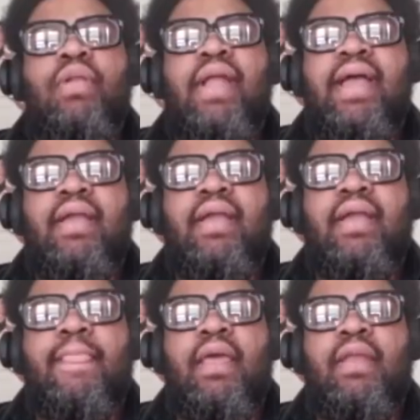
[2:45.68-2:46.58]
like,
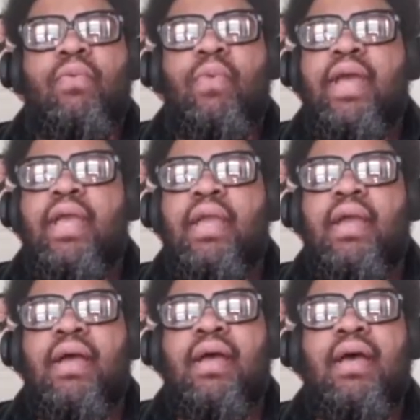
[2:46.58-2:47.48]
in a way,
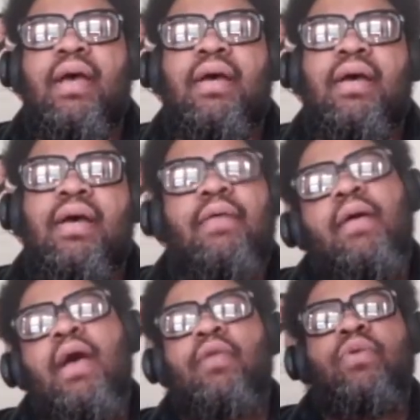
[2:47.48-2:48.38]
I, I,
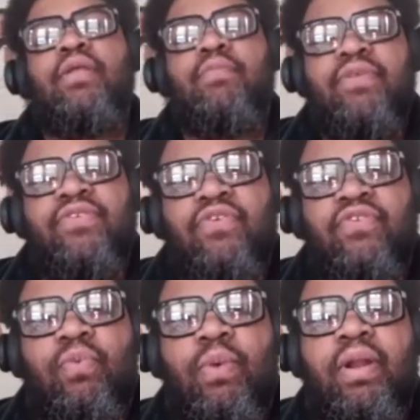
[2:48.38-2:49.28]
I don't want to
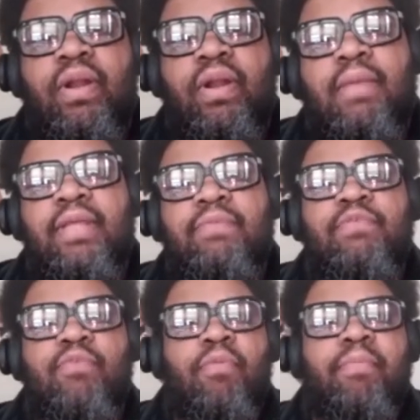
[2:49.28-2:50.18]
misuse the word here, but he
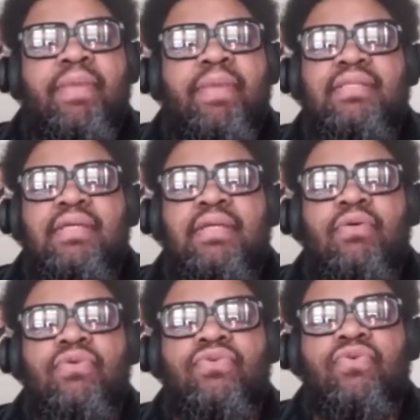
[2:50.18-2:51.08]
was more militant
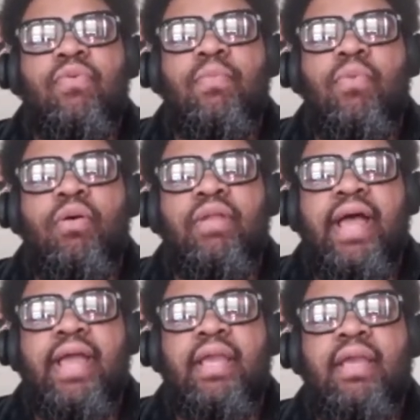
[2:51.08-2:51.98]
or so more
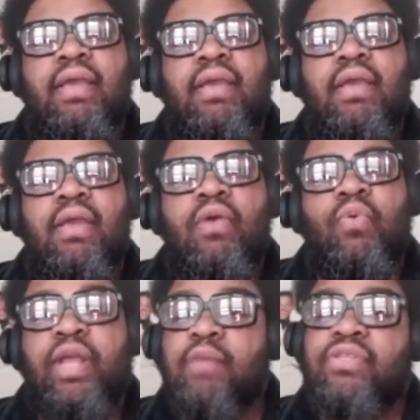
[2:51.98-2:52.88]
like when
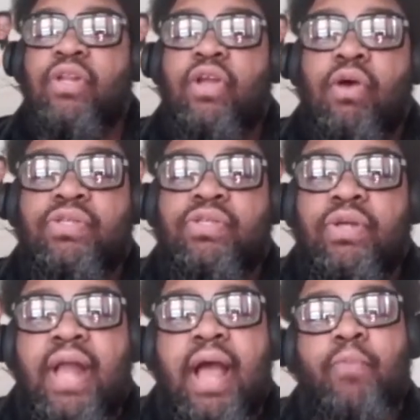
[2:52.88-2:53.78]
it comes to the culture
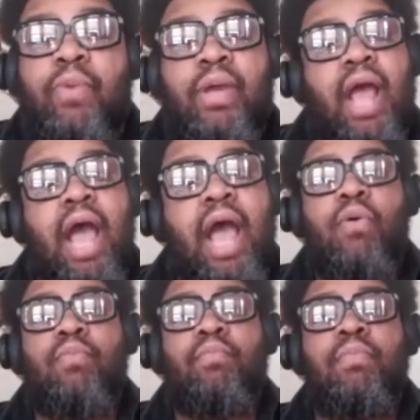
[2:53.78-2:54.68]
and how how yeah.
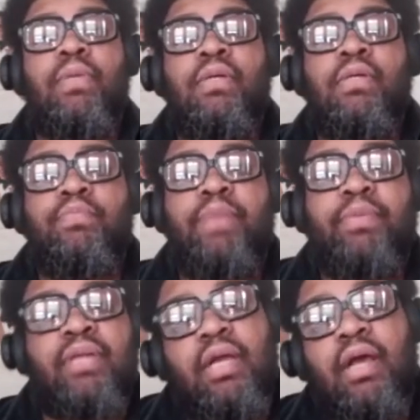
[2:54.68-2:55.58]

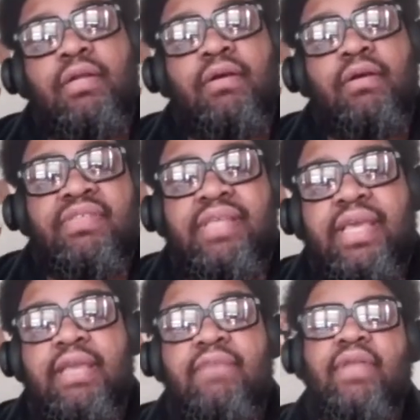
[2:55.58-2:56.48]
people of color are
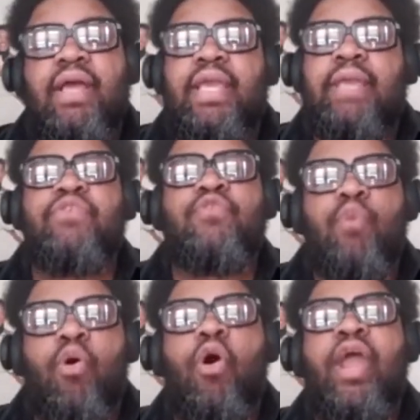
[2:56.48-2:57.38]
perceived. Like he was
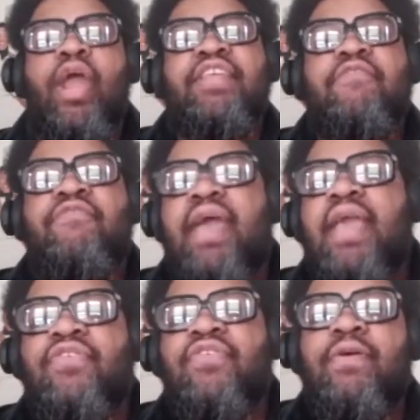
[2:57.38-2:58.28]
more Most in up. your
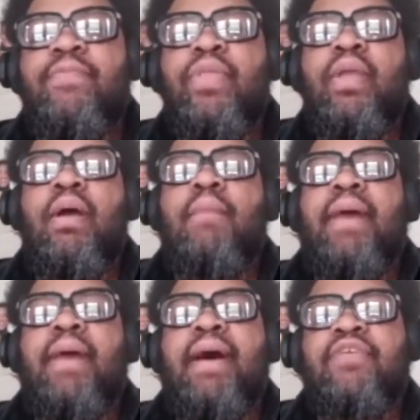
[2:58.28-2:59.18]
face
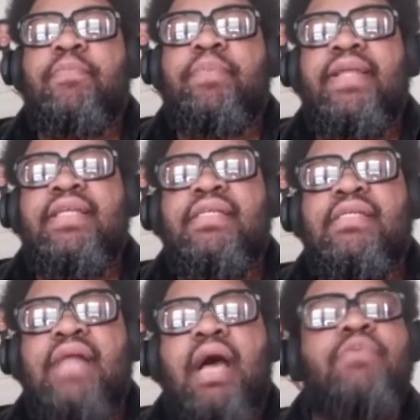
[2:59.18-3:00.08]
about his
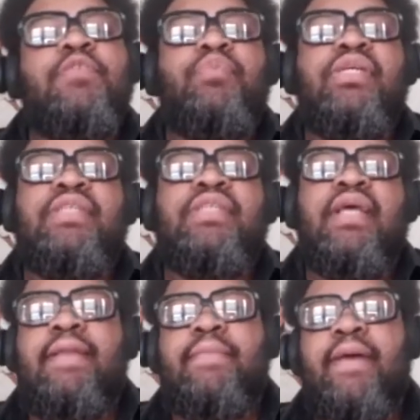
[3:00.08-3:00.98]
opinions, and I always
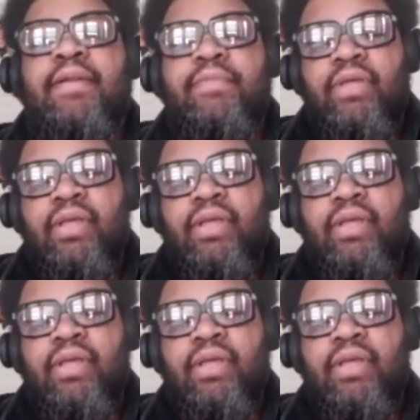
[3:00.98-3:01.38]
appreciate that about him.